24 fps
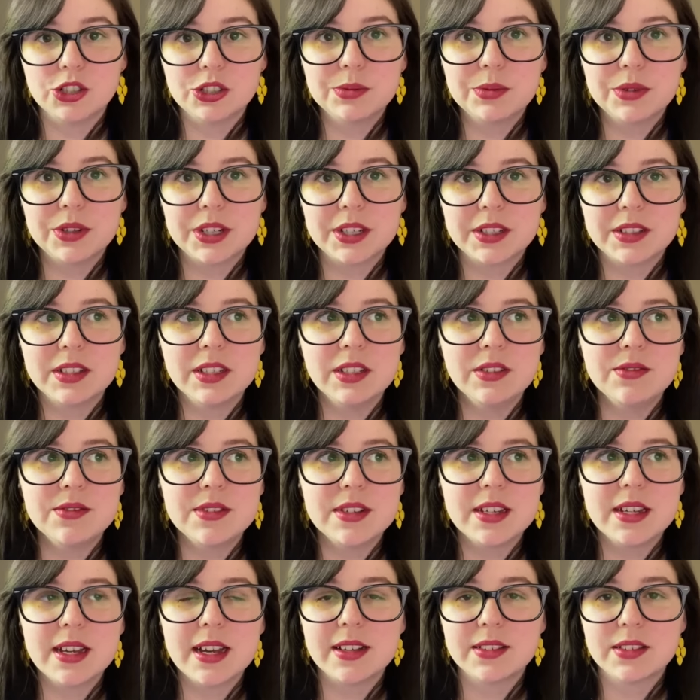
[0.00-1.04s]
your
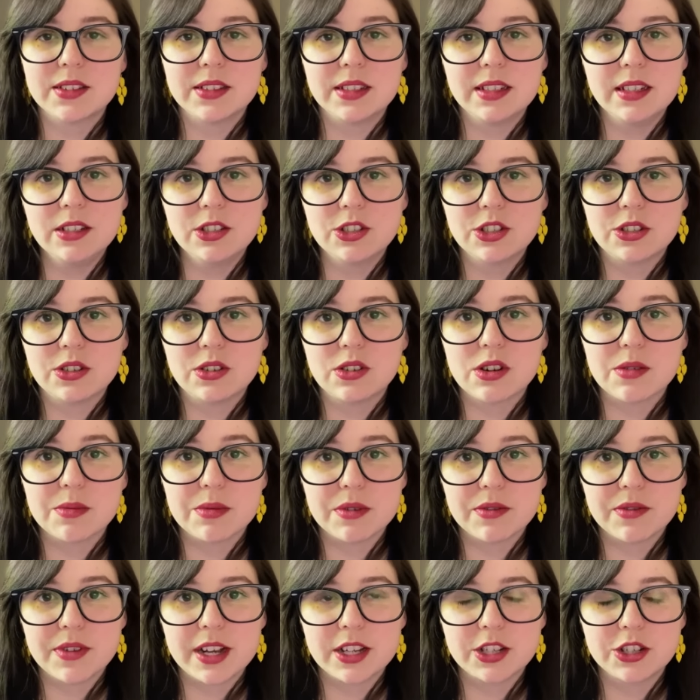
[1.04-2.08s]
productivity as a teacher or a
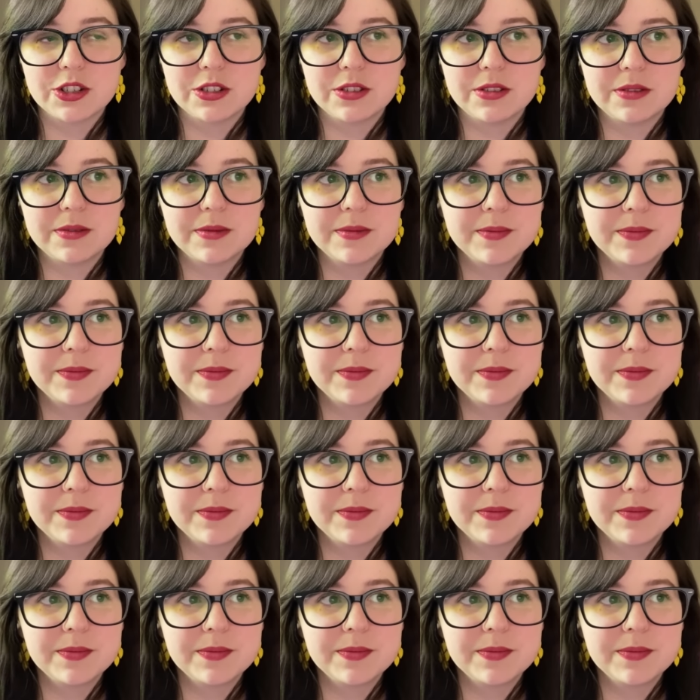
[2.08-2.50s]
professional.